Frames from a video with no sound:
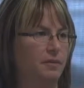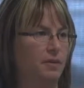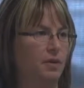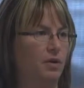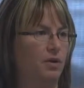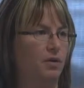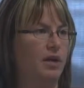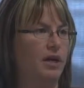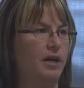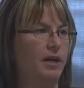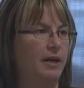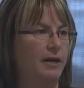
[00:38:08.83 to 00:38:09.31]

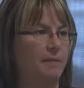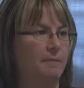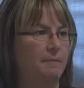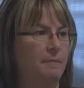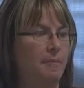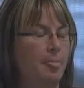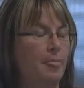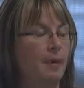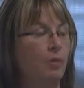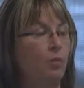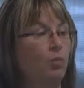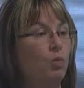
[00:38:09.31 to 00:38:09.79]
okay?
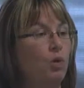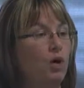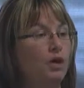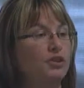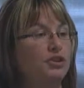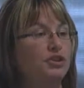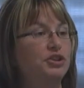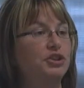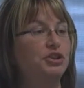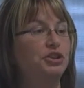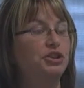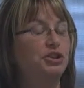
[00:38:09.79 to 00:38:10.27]

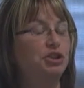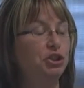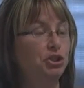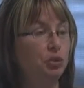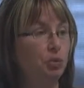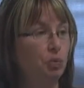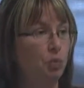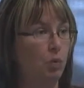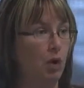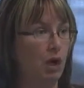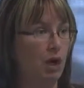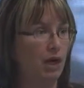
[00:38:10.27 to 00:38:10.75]
What do you
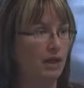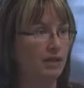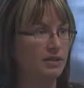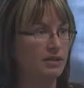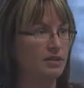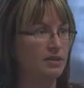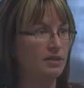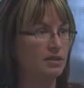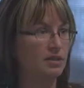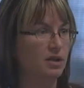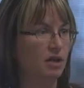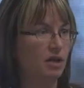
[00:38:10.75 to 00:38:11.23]

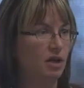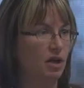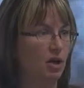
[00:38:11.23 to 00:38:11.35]
want?